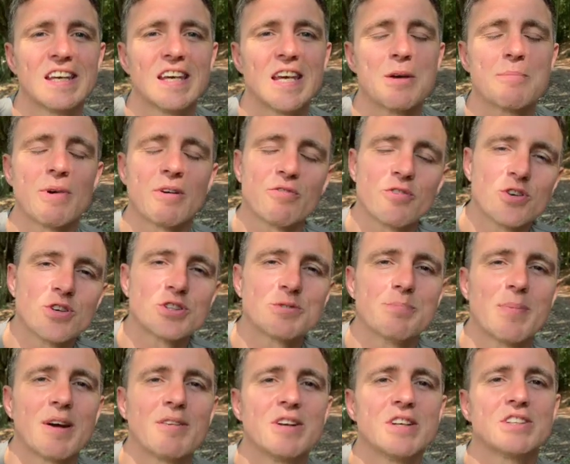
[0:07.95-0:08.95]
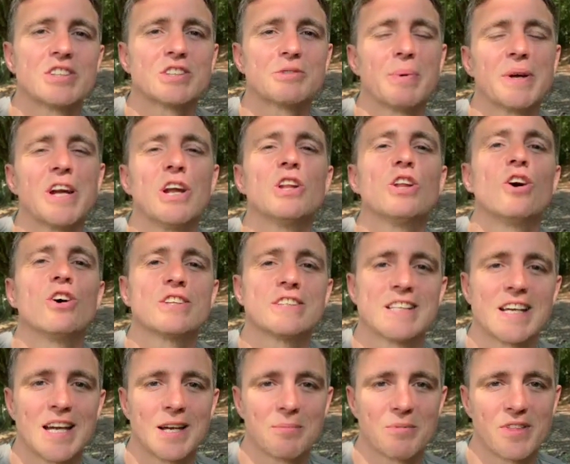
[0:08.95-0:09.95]
in my first marriage I spent a lot of
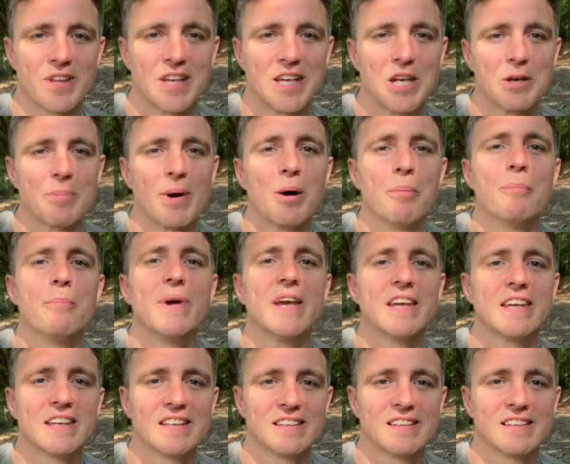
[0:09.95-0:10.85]
time thinking about me.